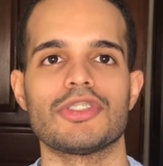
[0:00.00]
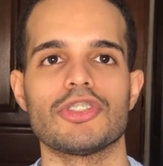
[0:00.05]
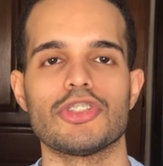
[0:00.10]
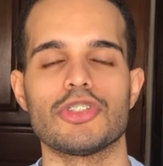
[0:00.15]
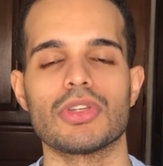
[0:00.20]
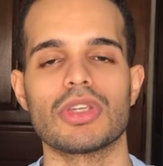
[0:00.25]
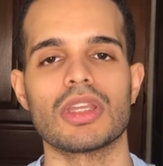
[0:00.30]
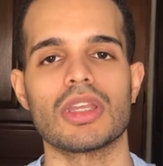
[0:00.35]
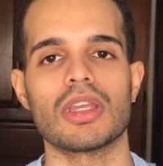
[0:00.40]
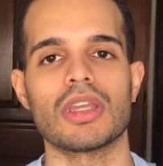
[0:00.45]
you
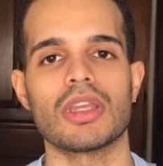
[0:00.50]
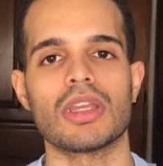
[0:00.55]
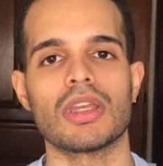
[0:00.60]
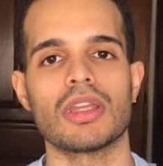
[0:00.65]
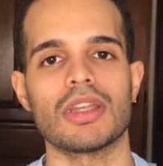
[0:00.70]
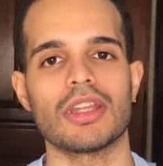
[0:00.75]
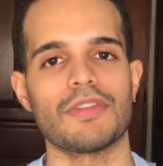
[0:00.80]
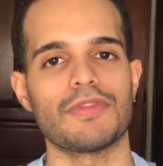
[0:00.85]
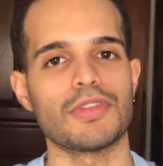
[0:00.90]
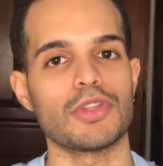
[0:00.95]
can,
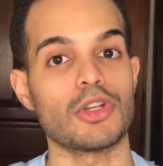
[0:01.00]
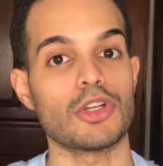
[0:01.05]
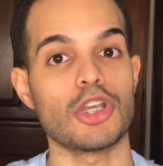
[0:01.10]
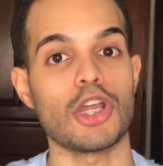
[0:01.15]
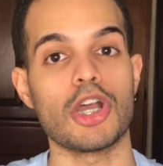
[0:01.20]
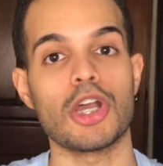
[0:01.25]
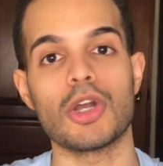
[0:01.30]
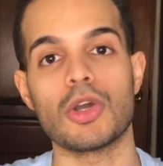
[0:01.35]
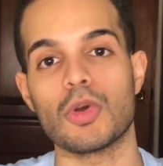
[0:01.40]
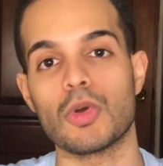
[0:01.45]
if you don't
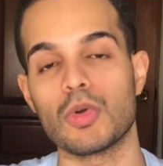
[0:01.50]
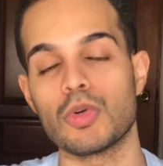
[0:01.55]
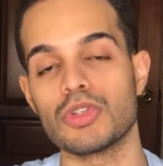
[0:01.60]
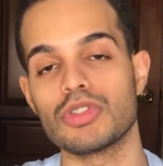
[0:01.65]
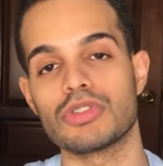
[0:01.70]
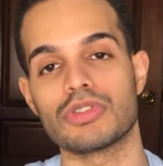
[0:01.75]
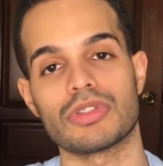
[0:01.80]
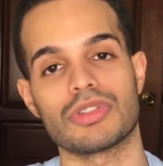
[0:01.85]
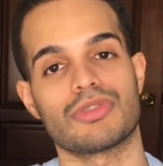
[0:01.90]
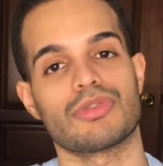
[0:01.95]
know who
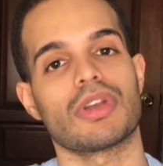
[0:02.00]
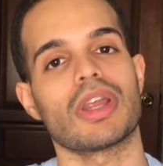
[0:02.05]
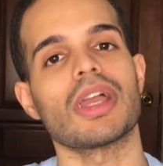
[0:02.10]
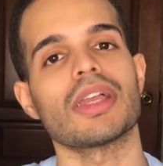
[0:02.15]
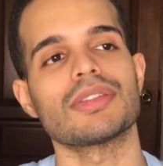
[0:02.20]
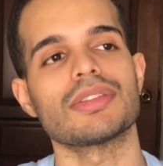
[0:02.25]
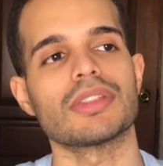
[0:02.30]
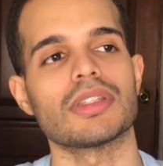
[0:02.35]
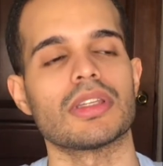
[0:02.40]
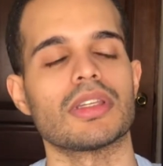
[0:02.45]
you're
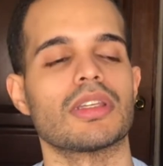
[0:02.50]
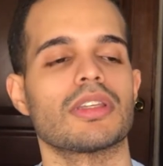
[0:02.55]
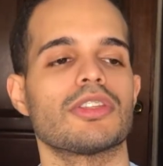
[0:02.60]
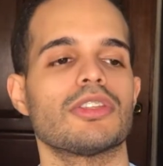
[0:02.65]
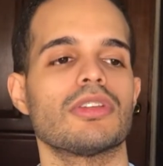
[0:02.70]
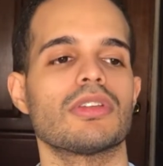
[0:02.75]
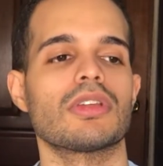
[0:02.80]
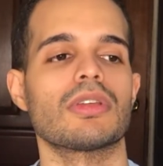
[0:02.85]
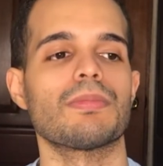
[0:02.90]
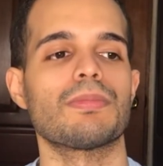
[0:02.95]
addressing, you
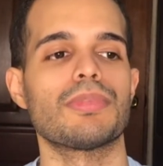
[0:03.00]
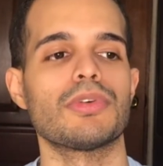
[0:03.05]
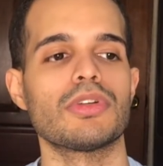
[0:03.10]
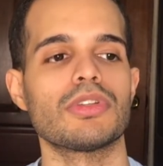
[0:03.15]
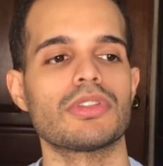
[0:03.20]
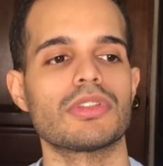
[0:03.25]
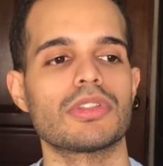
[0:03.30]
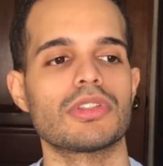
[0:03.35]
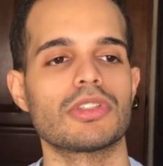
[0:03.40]
can put